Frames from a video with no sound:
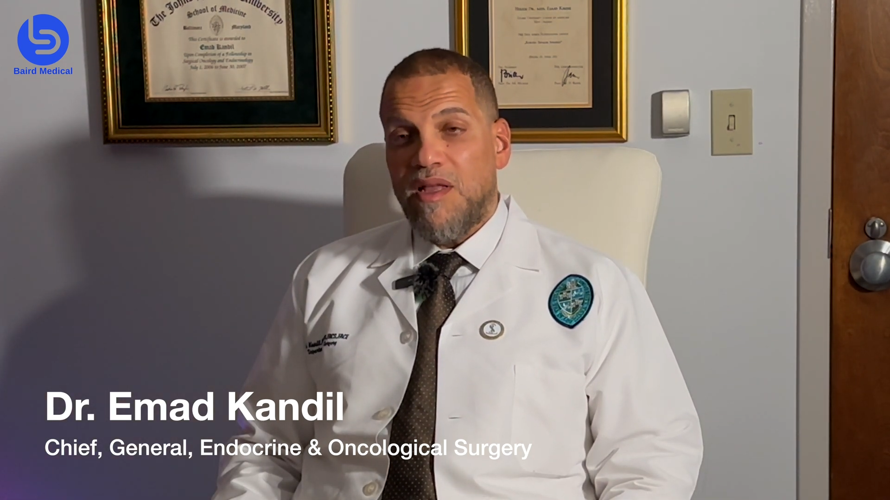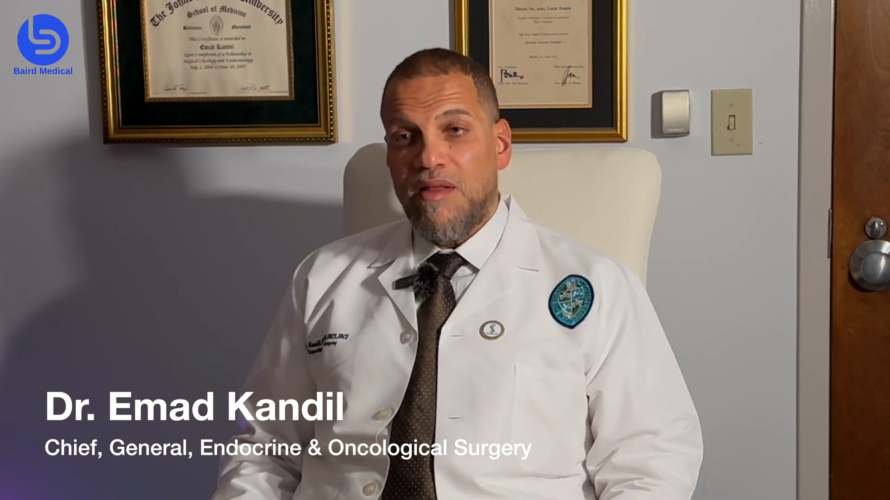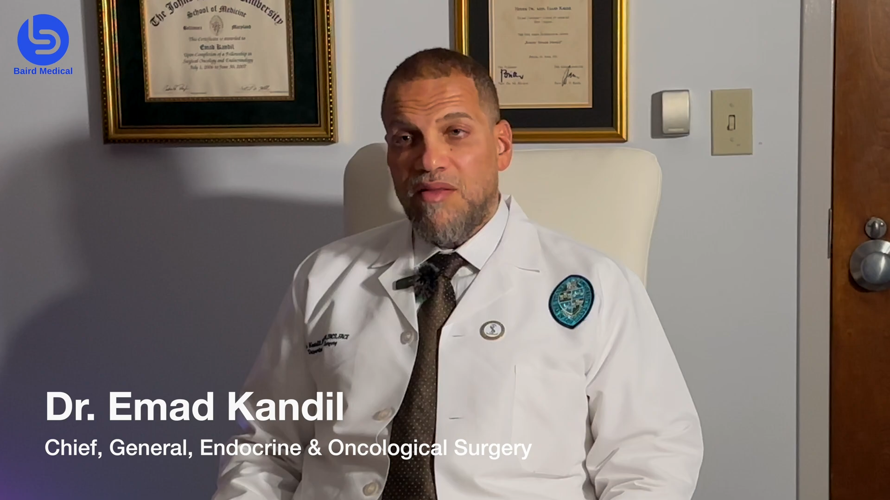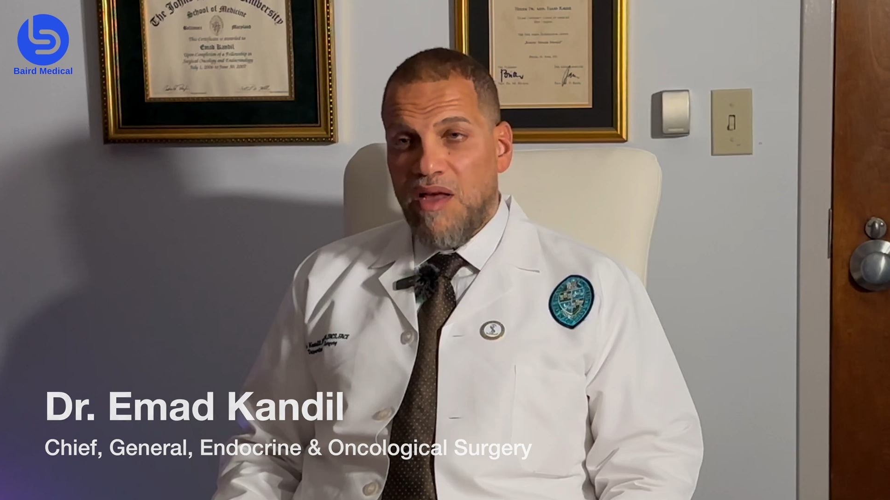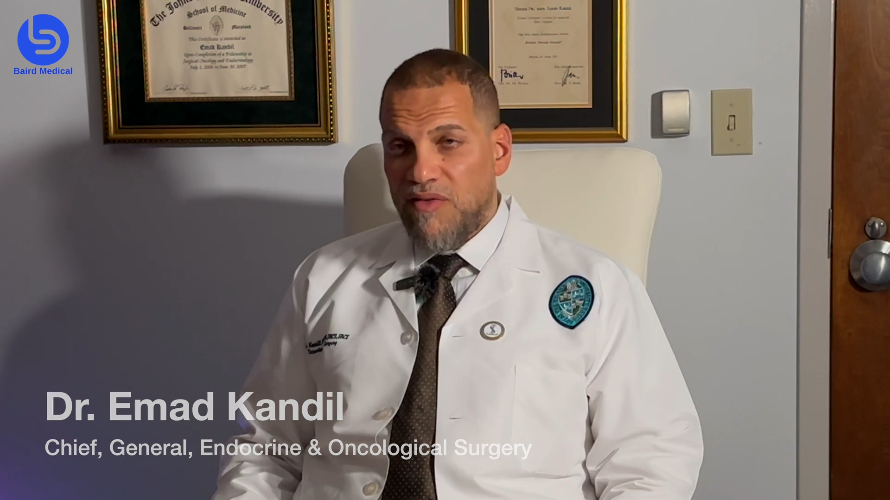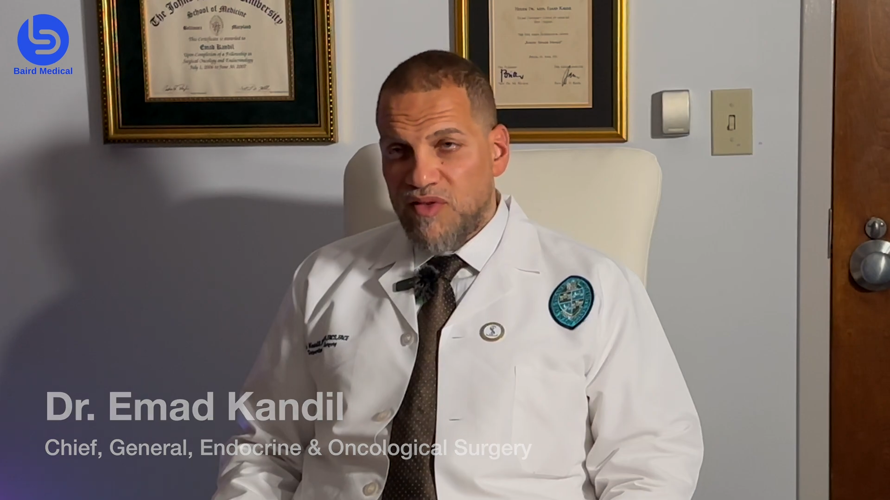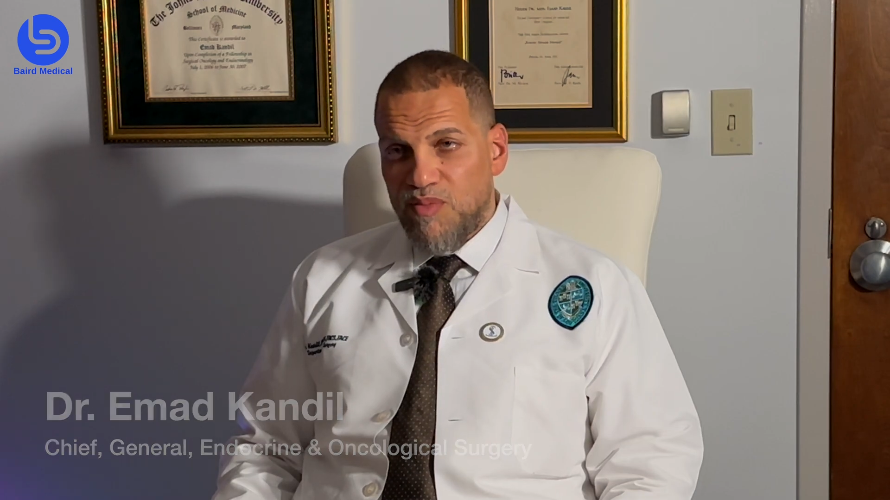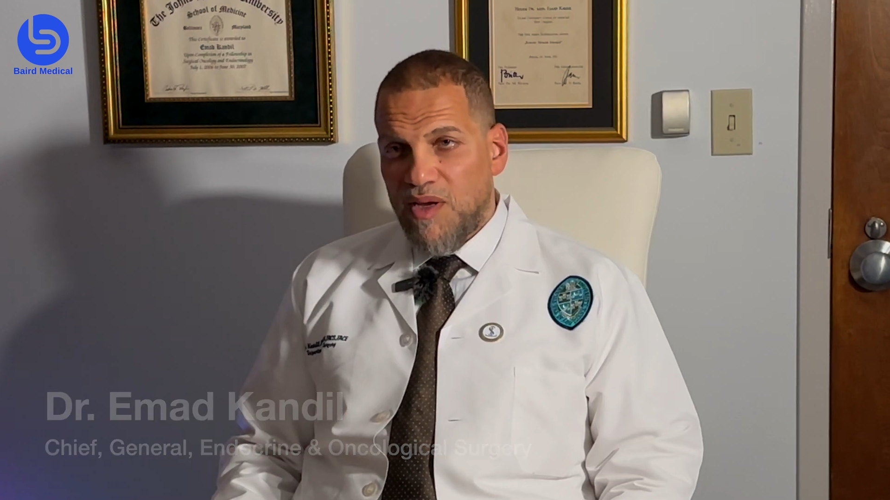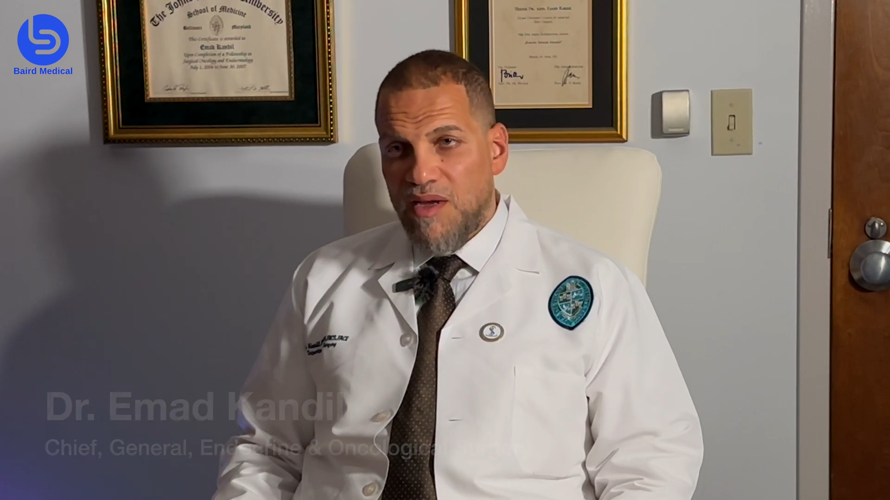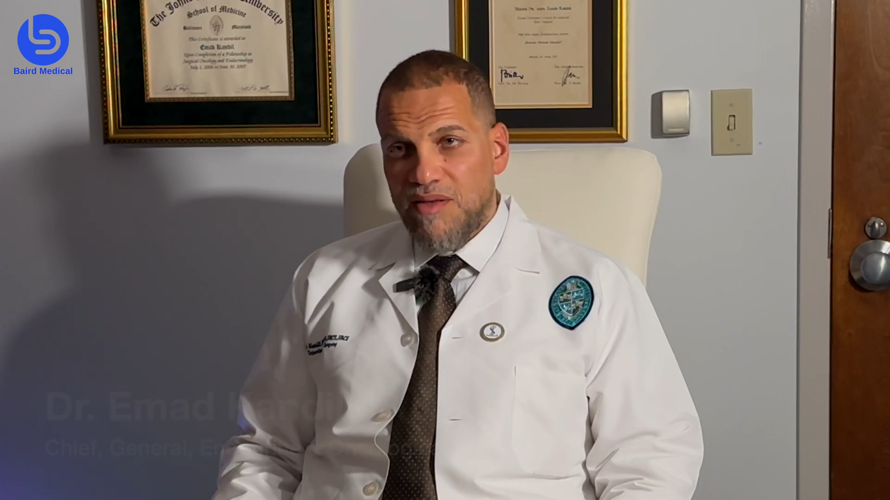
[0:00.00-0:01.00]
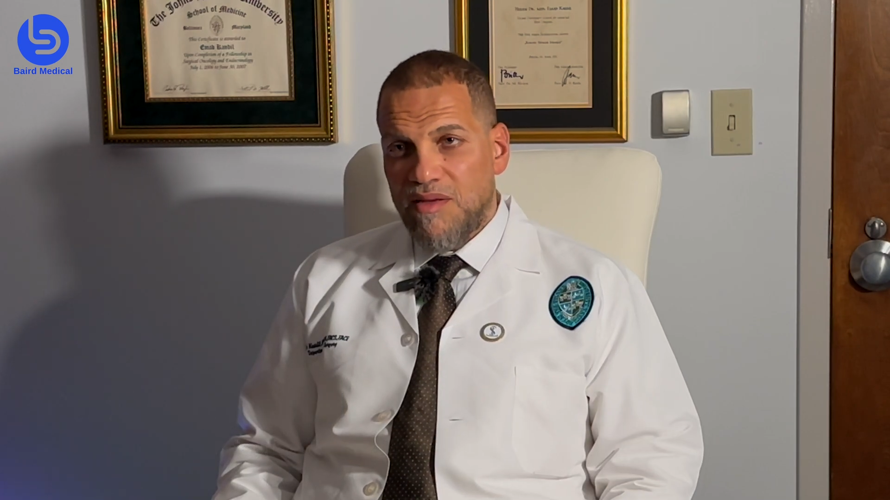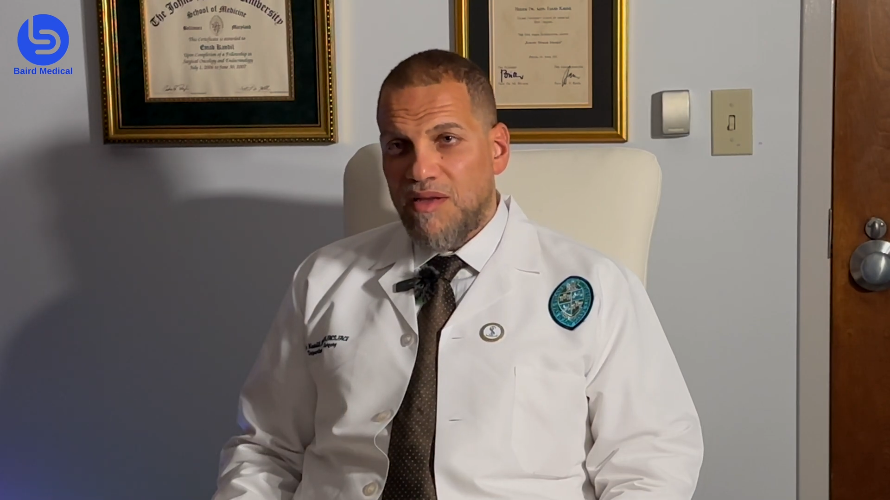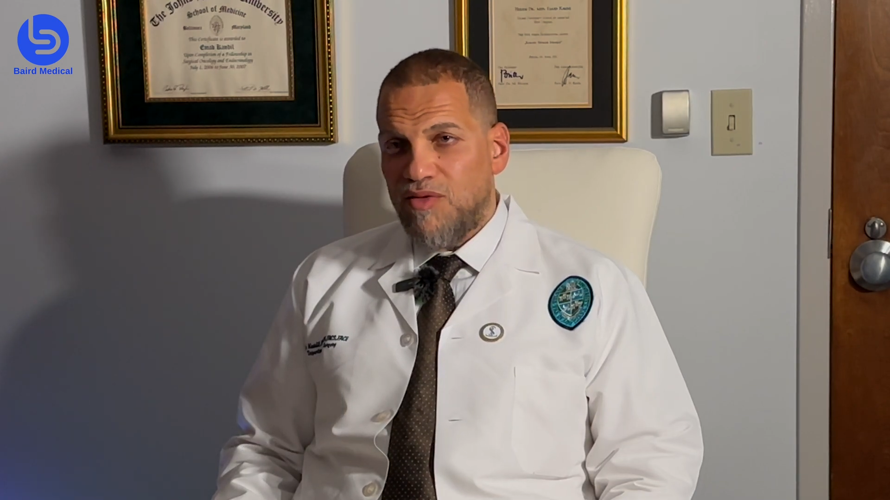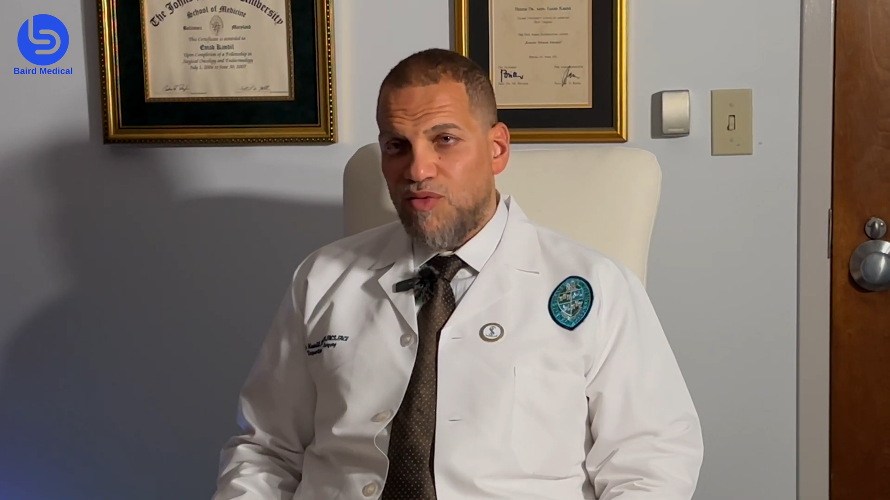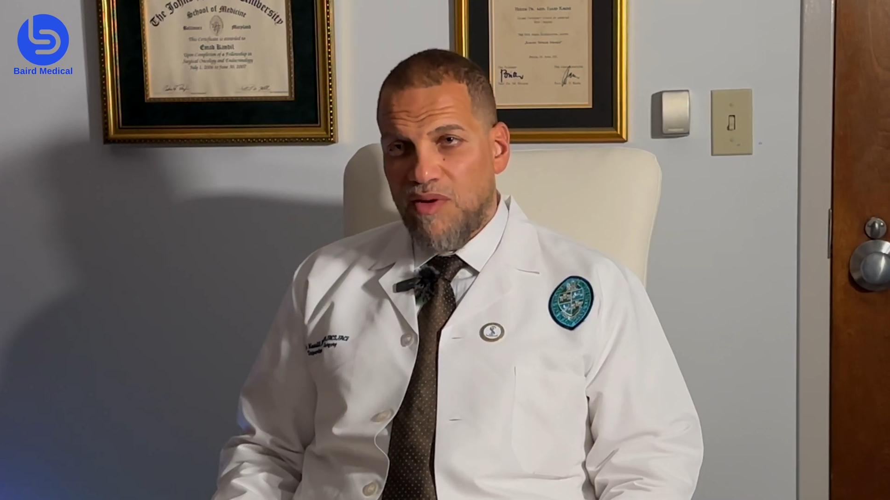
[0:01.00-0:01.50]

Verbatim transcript: lifespan and your